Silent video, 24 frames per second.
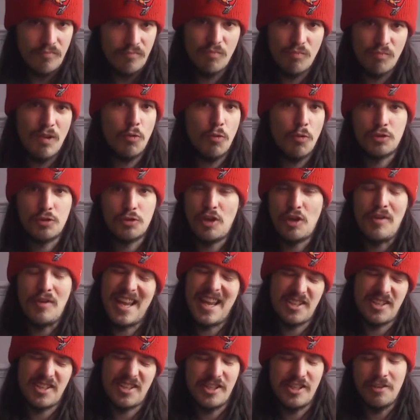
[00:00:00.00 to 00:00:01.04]
Also
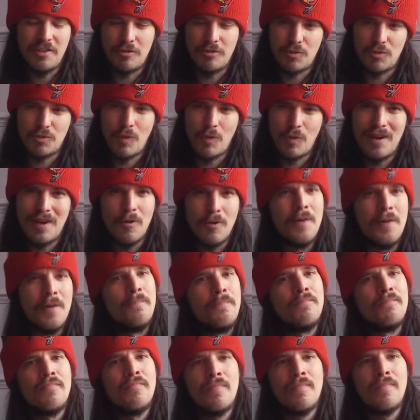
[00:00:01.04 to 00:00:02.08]
next year as well.
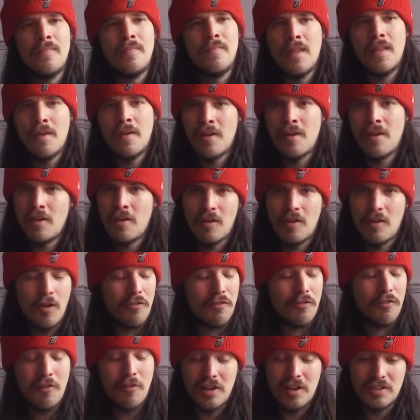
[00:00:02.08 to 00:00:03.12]
Got the
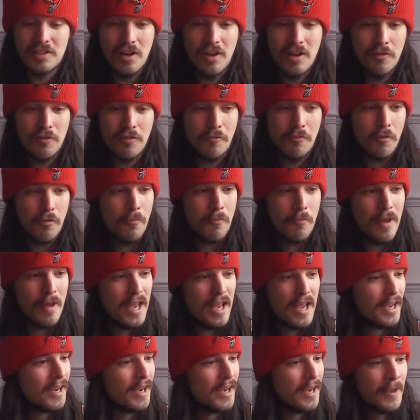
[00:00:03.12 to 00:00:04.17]
first overall
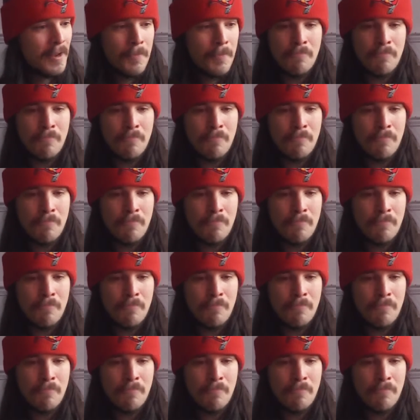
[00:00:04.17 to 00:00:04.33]
pick.